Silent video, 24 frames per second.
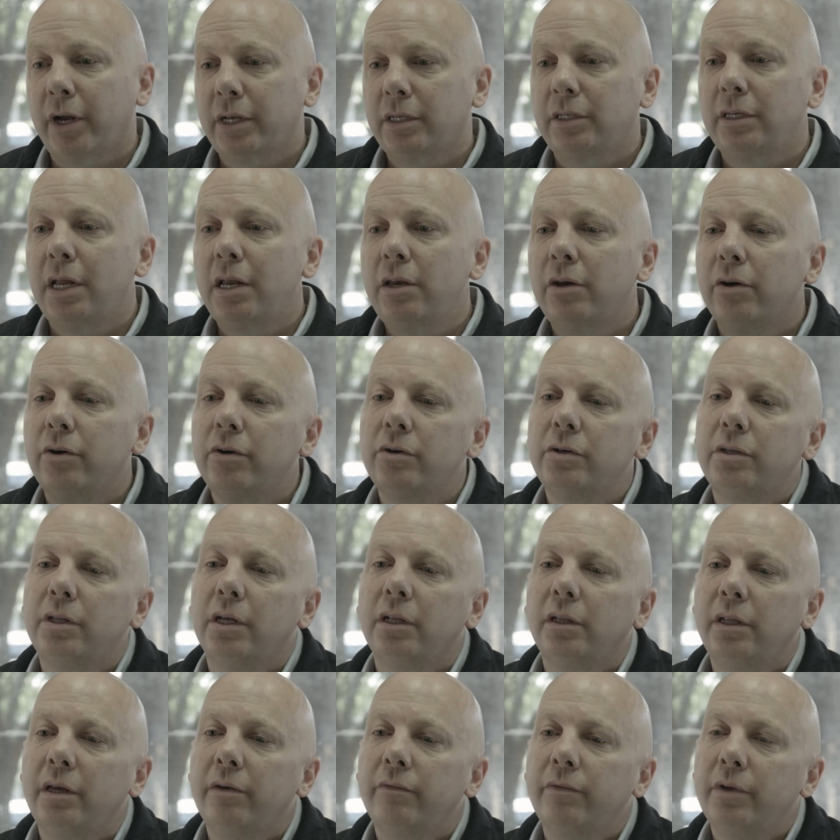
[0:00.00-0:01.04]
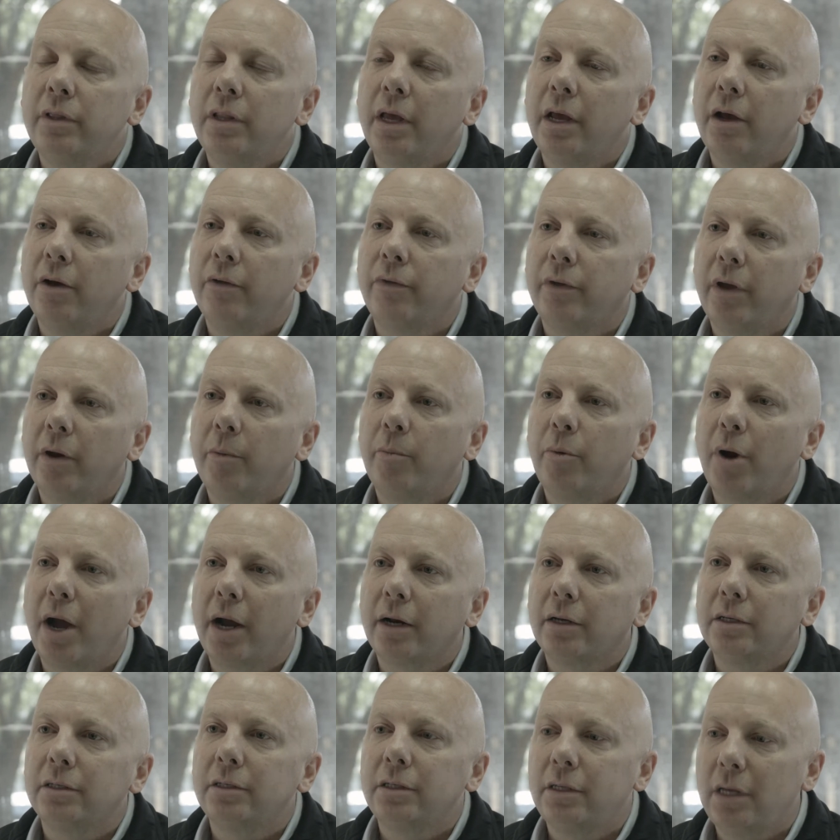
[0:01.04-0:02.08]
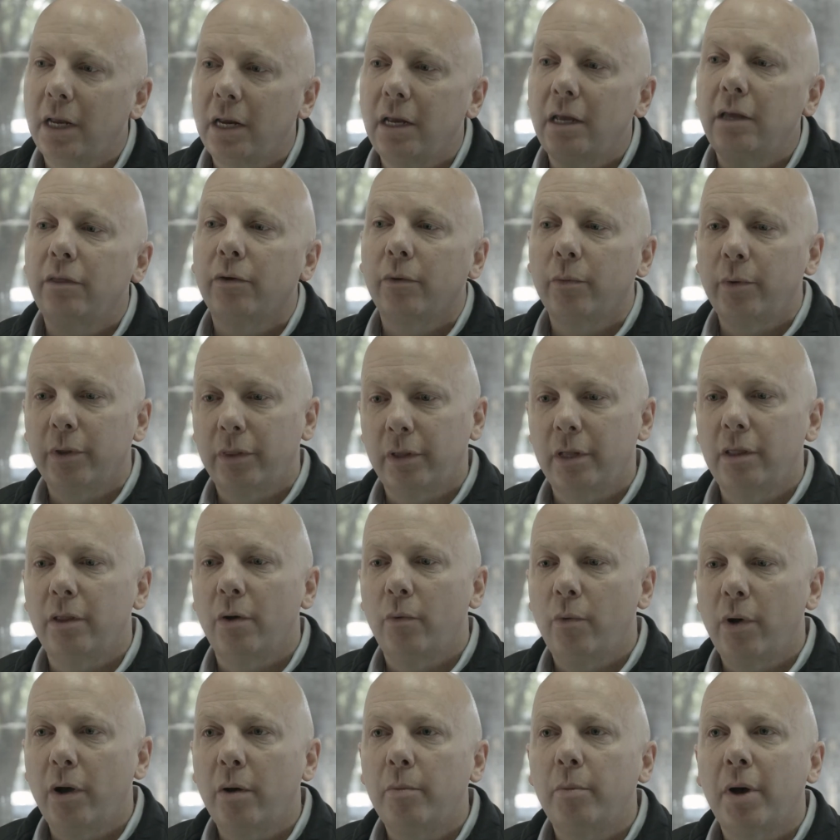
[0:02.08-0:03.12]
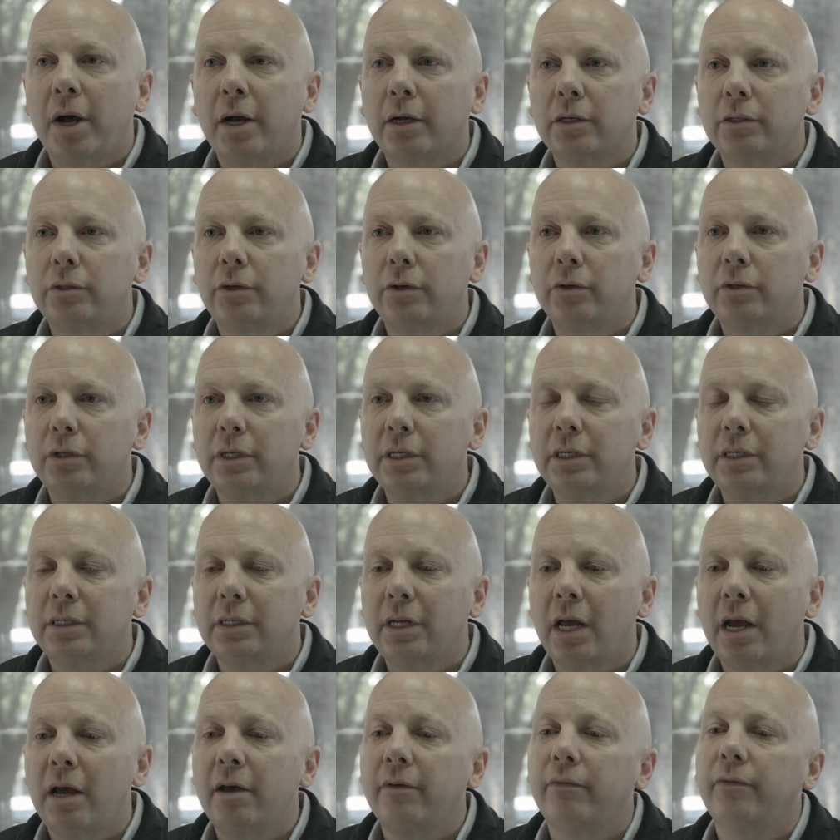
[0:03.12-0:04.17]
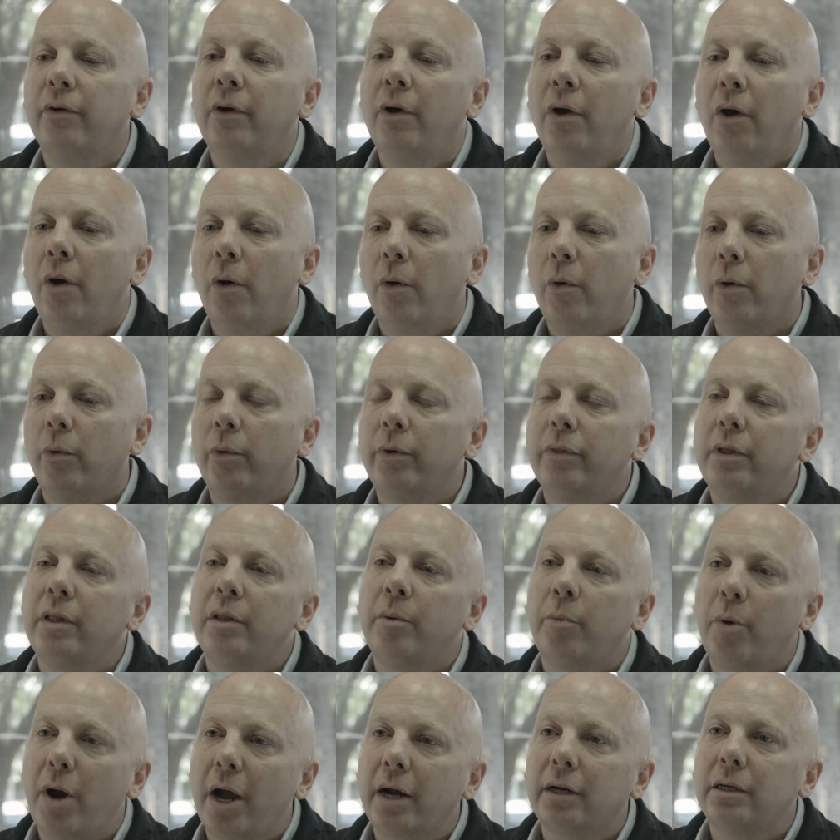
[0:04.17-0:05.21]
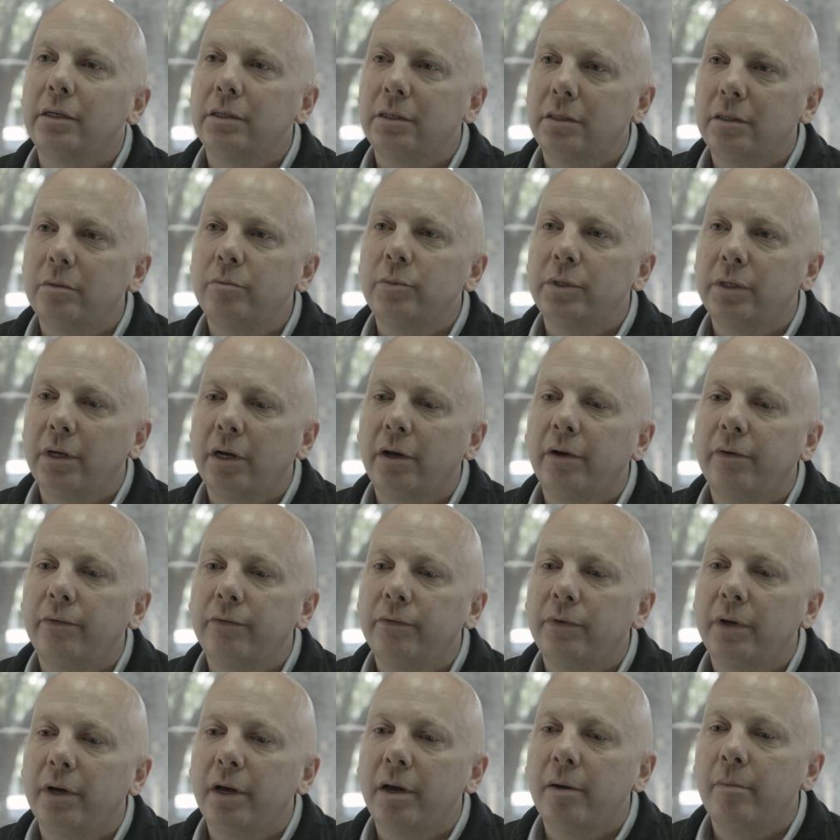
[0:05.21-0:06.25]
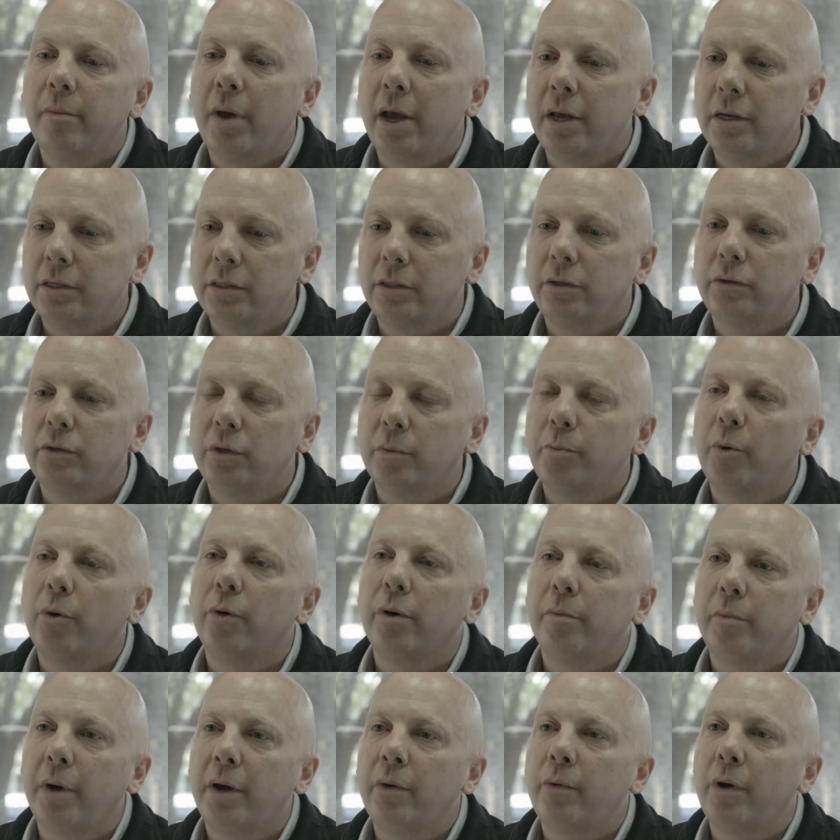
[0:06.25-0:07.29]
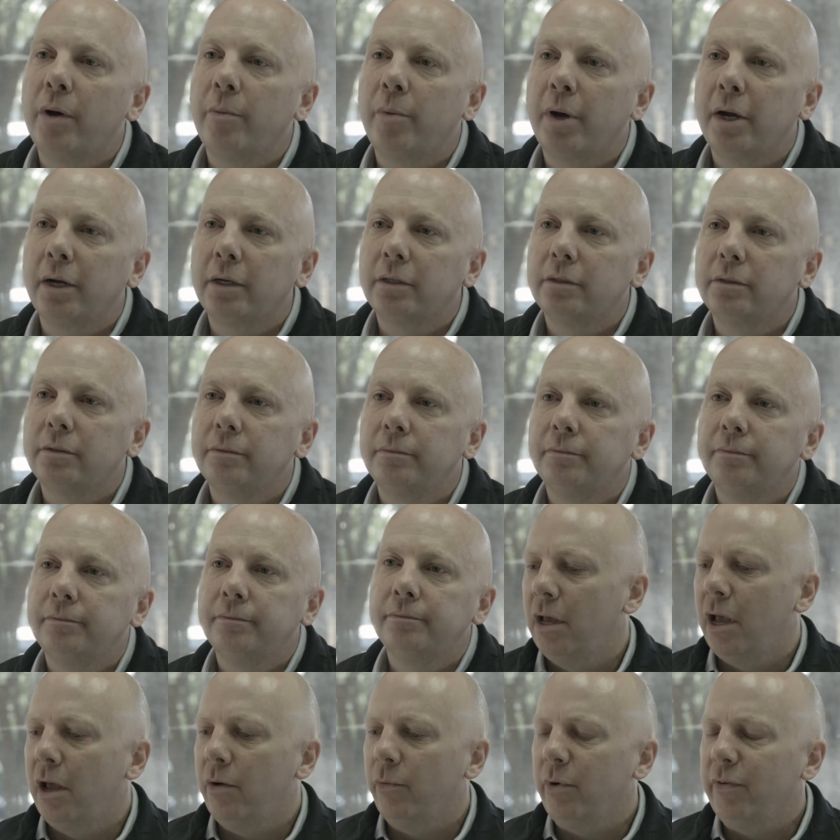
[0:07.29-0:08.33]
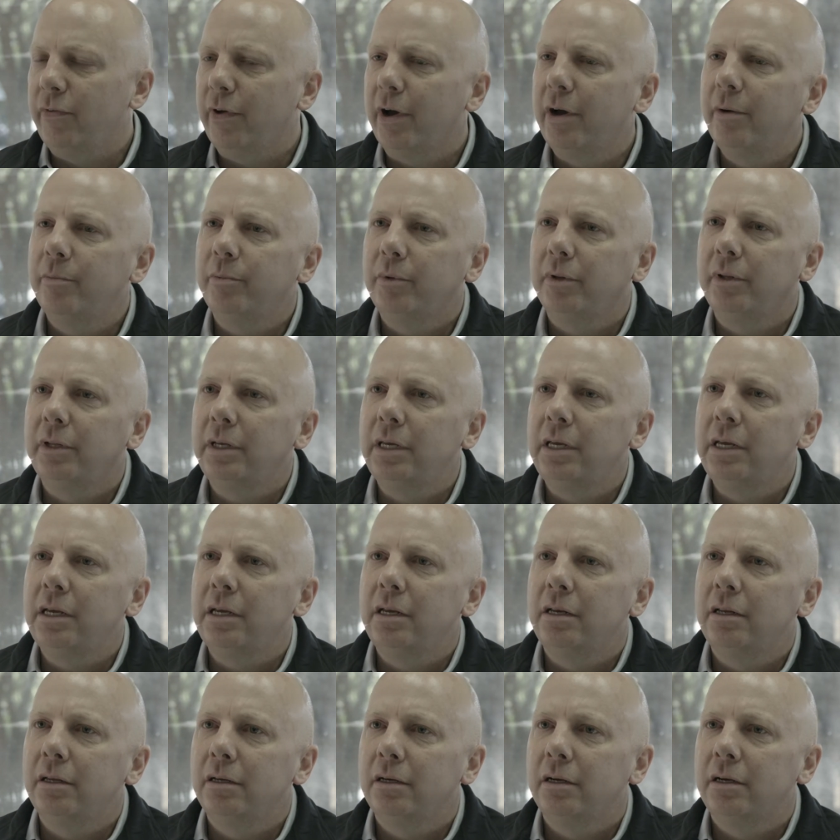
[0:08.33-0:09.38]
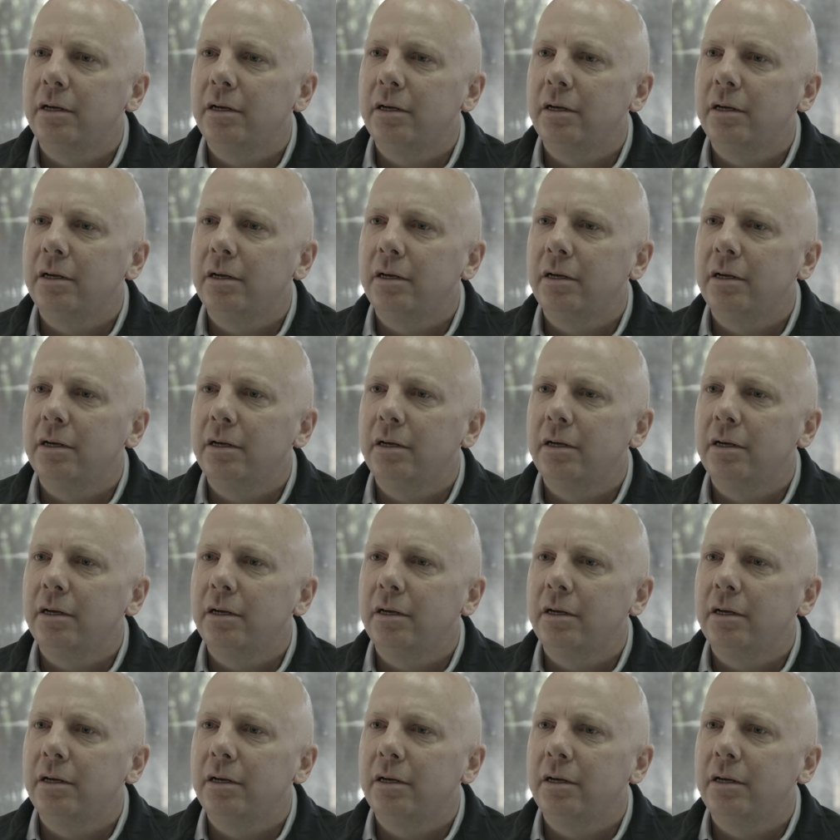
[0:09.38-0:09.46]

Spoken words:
extenders that live in the healthcare practice today, either within the Wellbox nursing staff or within the practice themselves as they're supported by Wellbox. And we've helped lead